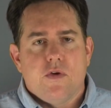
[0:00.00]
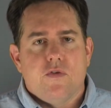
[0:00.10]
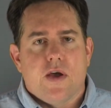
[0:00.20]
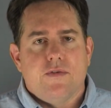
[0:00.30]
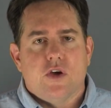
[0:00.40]
If
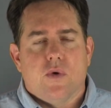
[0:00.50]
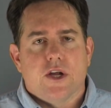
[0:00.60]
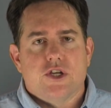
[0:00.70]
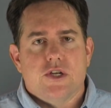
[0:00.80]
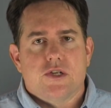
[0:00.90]
you have any
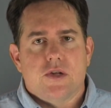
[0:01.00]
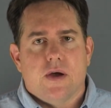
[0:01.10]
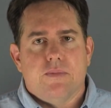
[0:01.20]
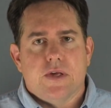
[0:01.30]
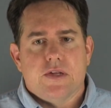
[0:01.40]
questions,
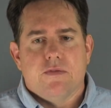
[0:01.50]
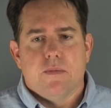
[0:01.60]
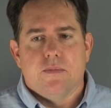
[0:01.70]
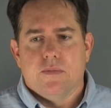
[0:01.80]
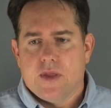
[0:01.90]
please leave
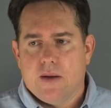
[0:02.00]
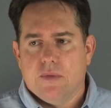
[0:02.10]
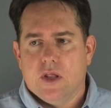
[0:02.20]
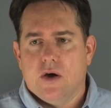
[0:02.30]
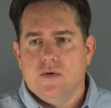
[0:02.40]
them down
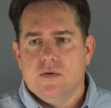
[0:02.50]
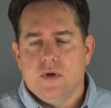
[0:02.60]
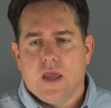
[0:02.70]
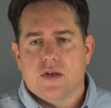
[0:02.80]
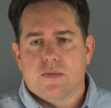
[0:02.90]
below,
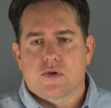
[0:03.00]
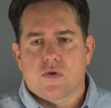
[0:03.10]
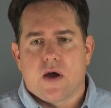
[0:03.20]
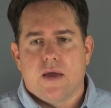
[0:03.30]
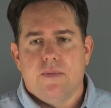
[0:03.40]
and
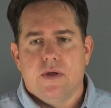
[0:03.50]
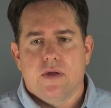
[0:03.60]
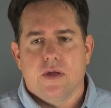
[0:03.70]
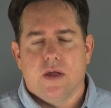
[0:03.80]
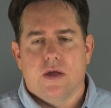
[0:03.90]
subscribe
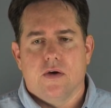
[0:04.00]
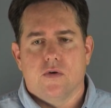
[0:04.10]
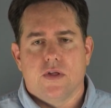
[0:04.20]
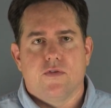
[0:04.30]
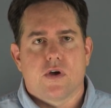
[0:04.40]

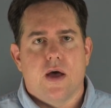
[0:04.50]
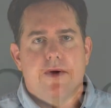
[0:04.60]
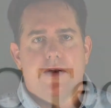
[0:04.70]
or leave your comment.